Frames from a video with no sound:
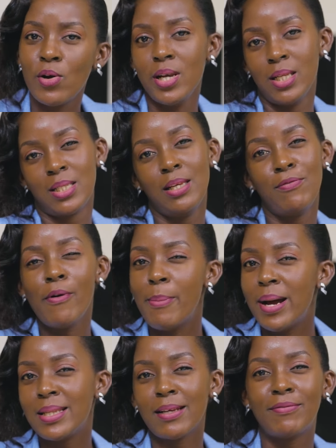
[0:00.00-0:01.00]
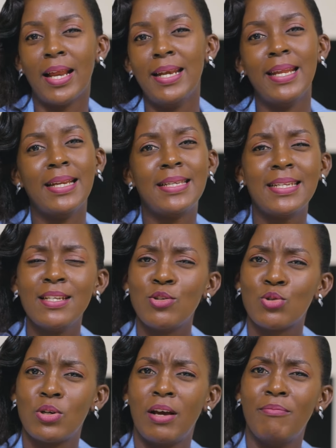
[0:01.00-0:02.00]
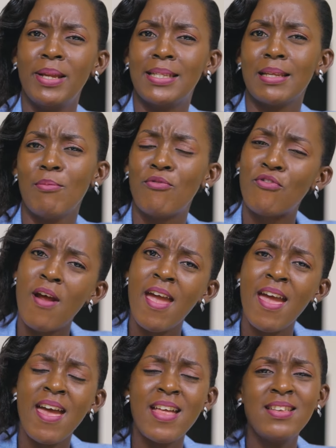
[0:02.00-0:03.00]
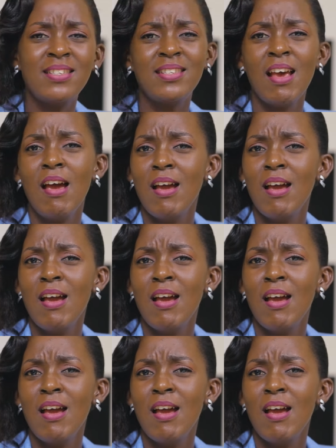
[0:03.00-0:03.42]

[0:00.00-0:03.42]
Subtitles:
honestly, 4 months after dating, you should have met some friends.